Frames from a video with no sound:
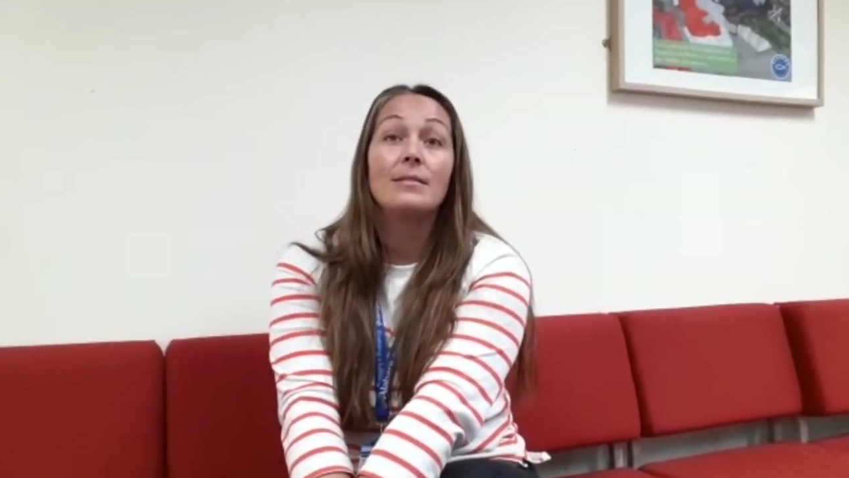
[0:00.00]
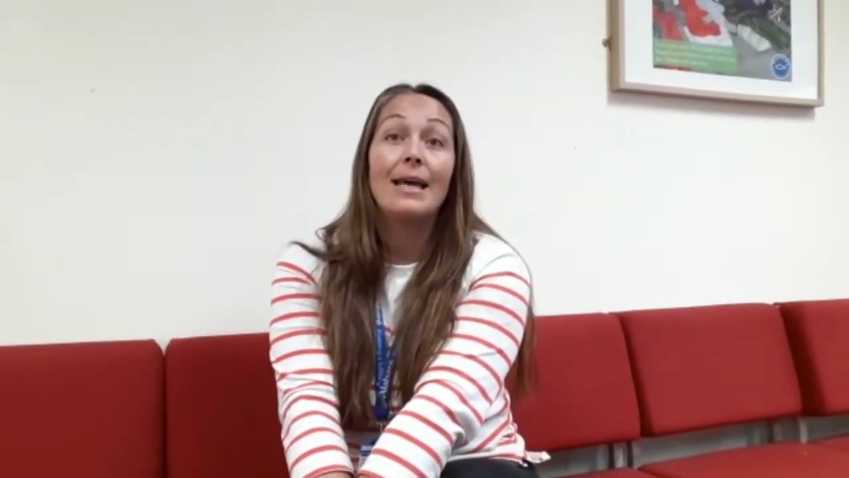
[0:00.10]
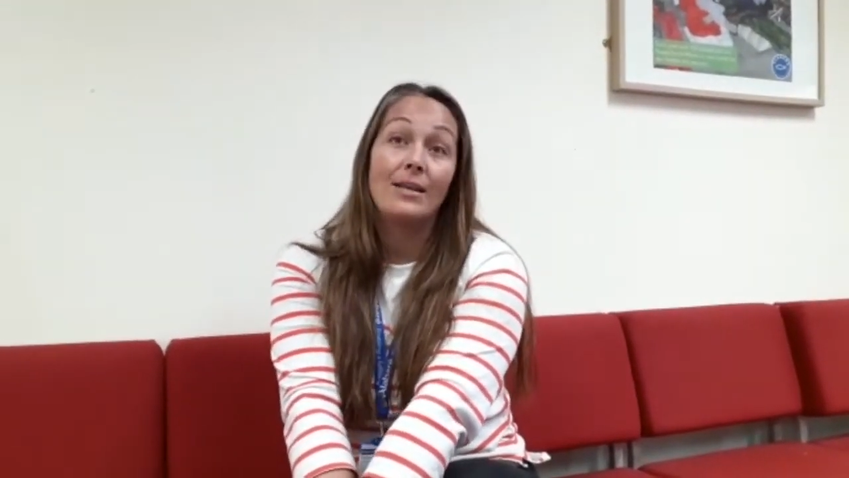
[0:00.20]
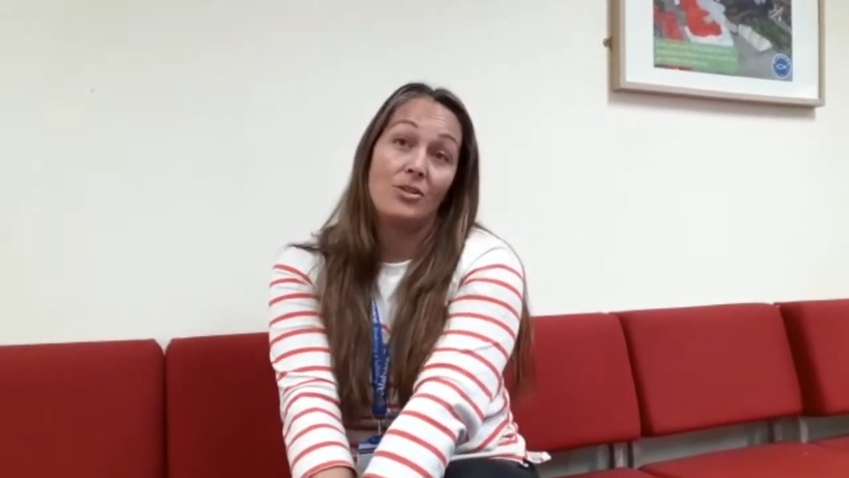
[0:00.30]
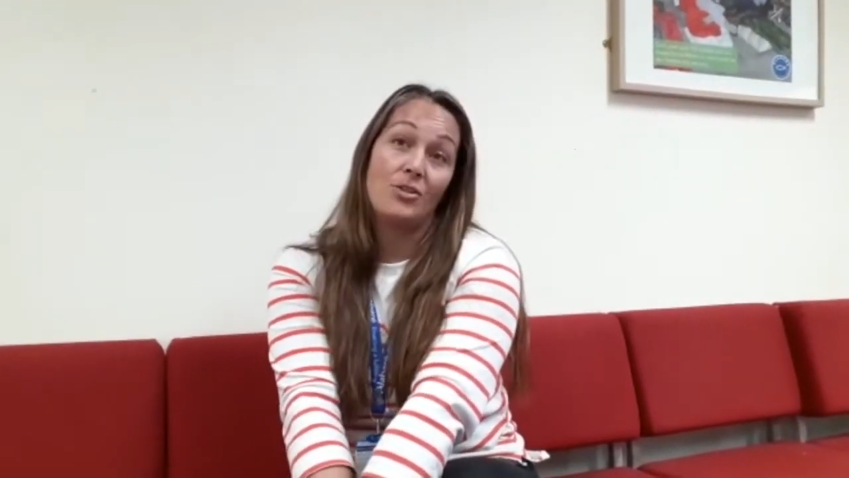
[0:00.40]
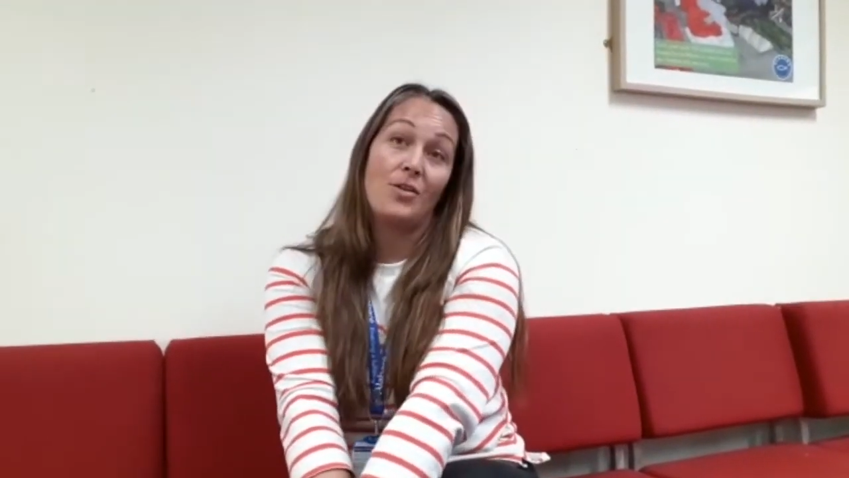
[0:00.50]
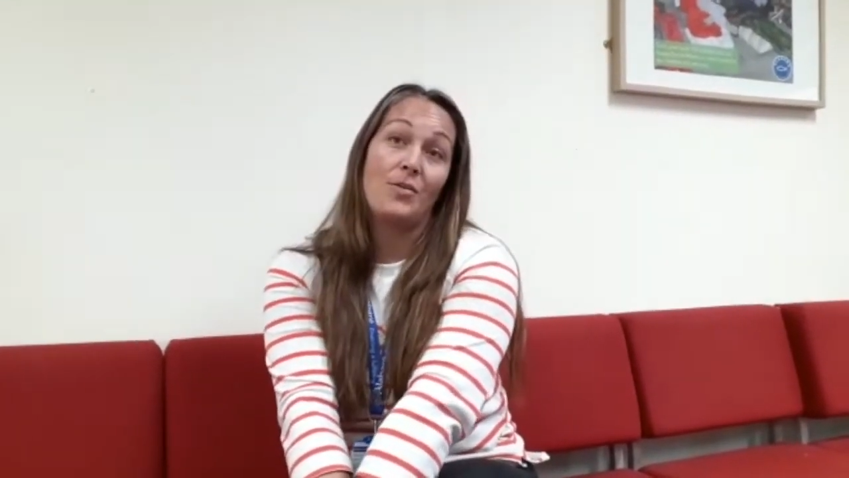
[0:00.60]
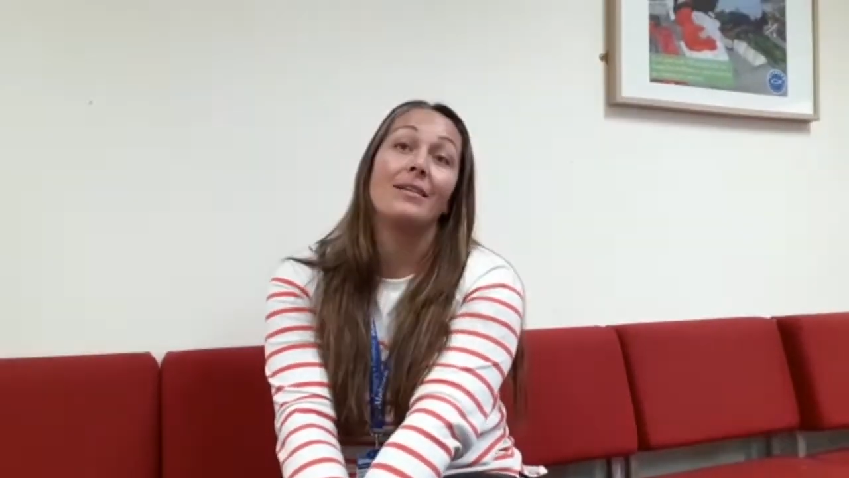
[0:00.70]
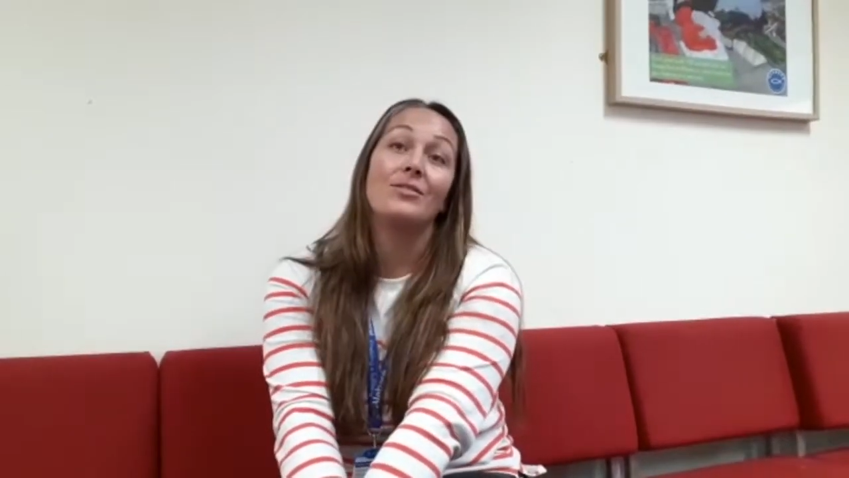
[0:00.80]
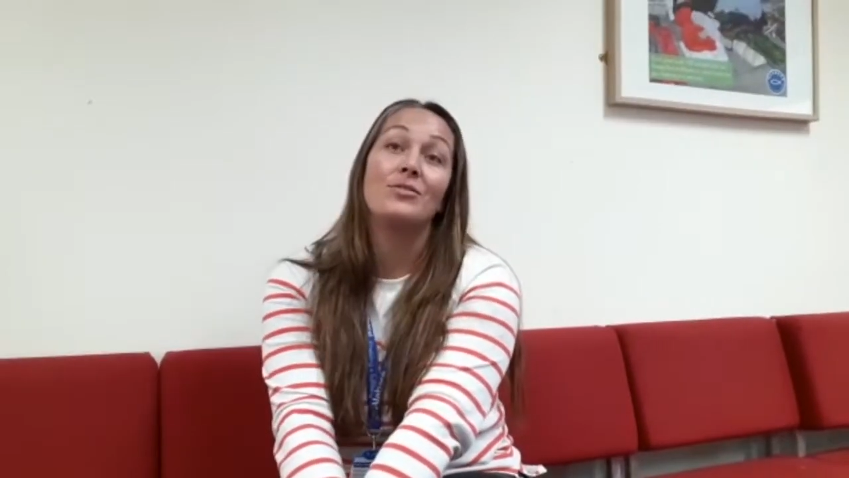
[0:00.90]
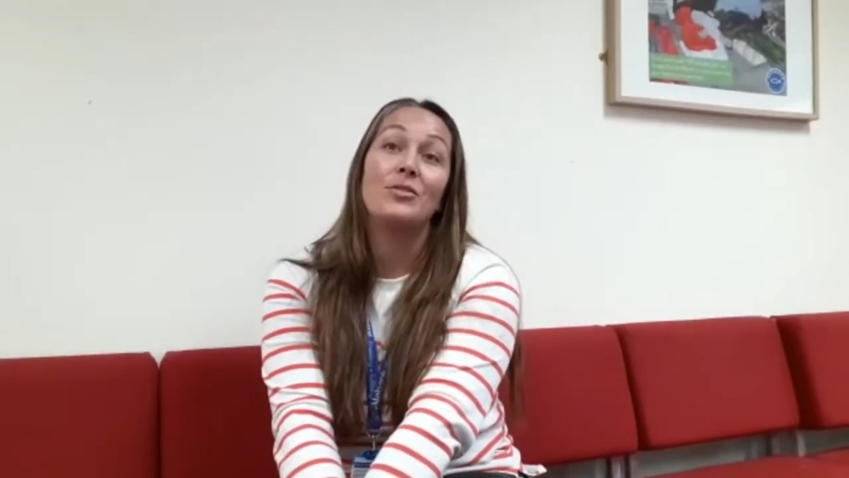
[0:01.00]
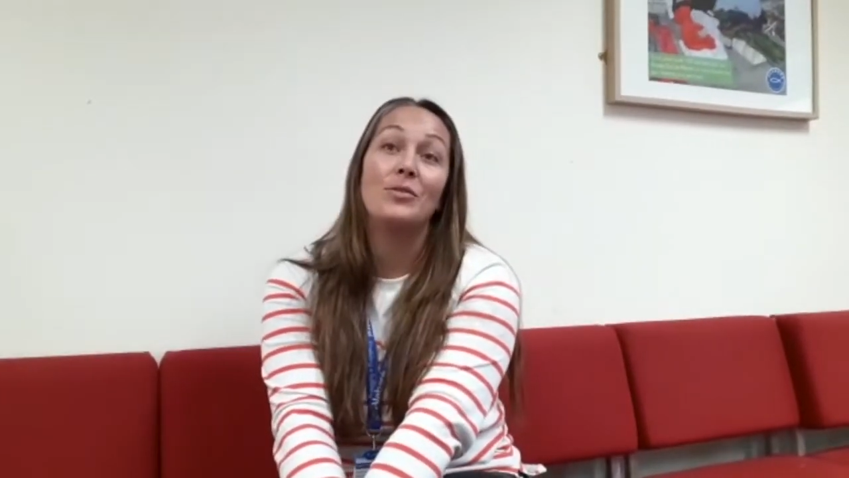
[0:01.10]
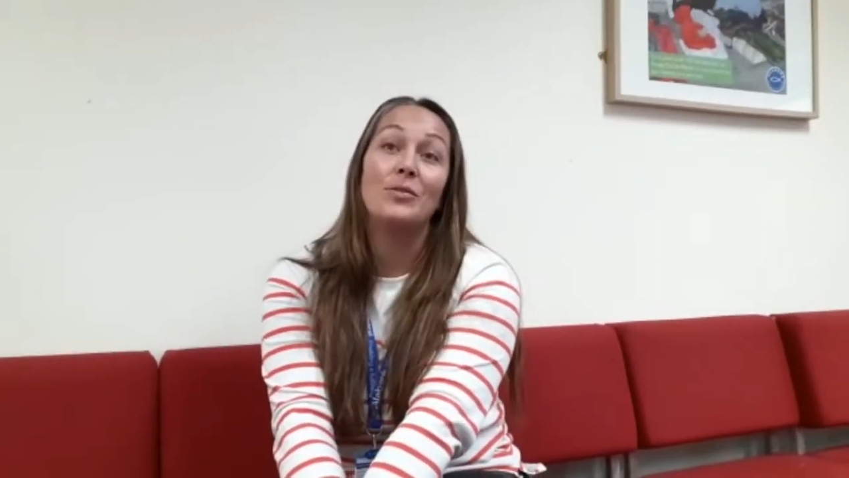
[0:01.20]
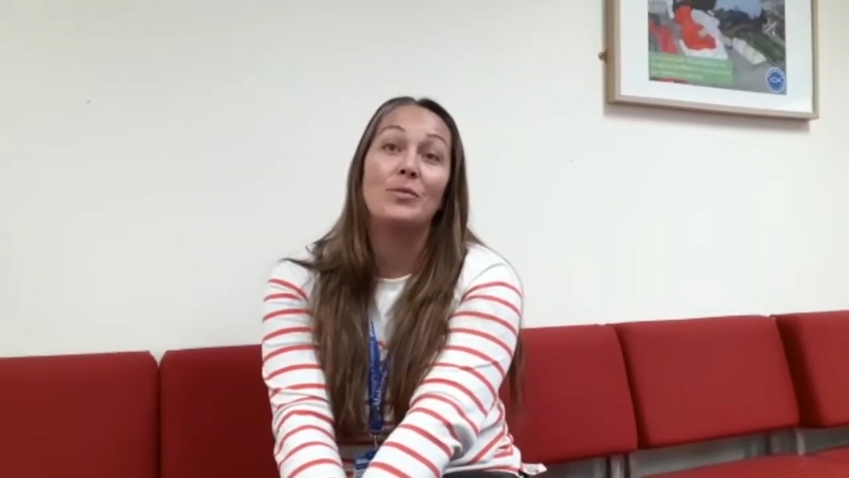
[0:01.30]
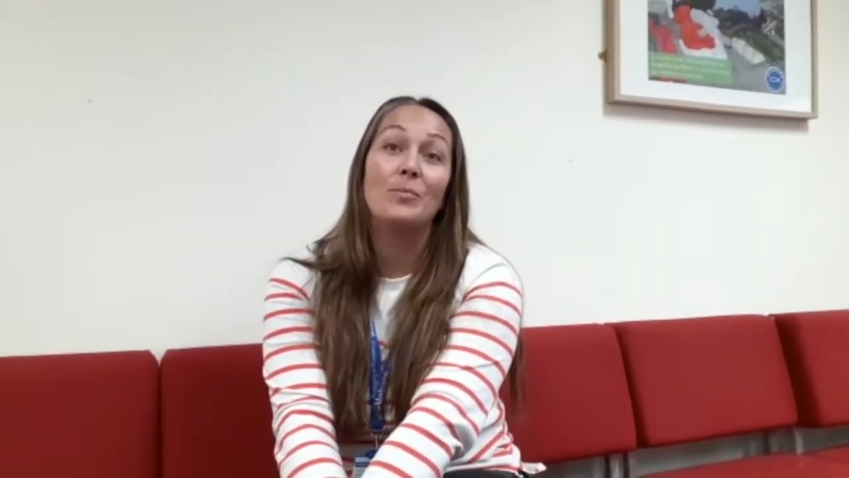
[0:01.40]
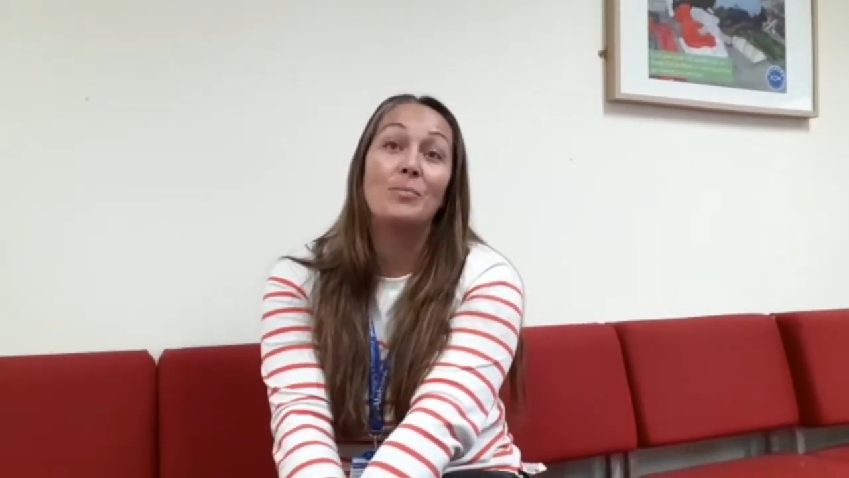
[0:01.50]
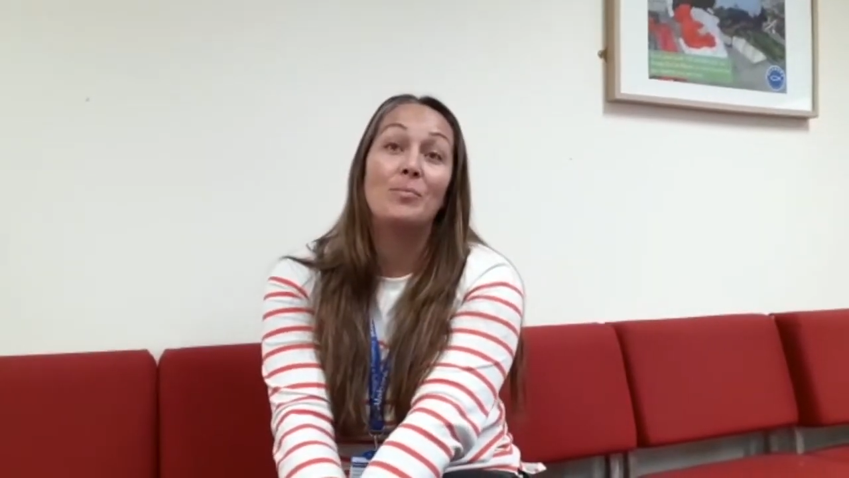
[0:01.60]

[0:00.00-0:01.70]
talent shows to